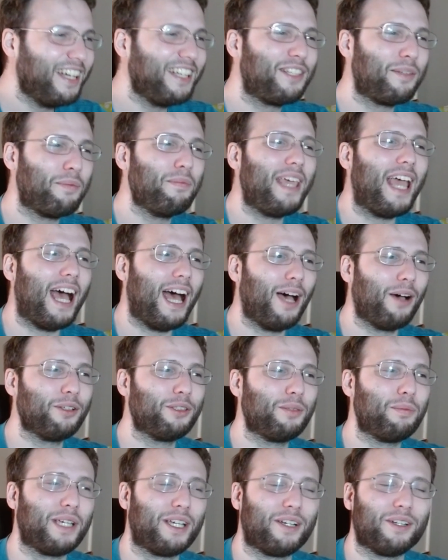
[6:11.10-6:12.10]
meowed
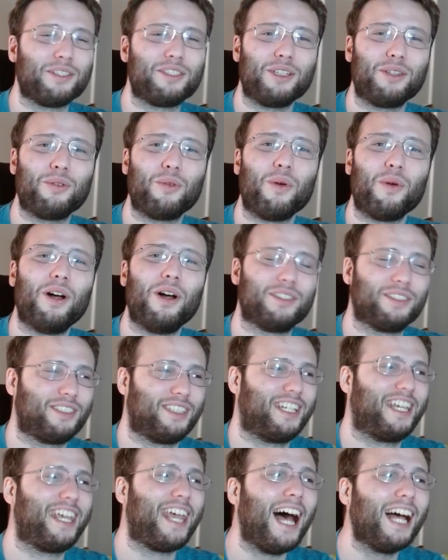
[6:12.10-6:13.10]
because it wants
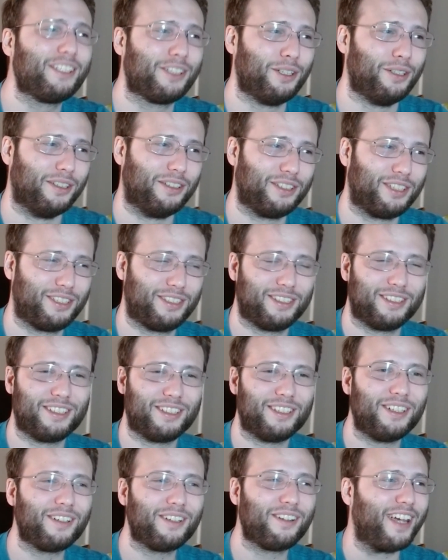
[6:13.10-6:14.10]
cuddles,
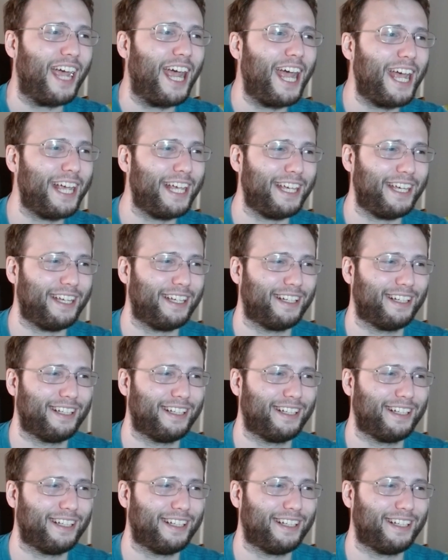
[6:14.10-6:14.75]
okay?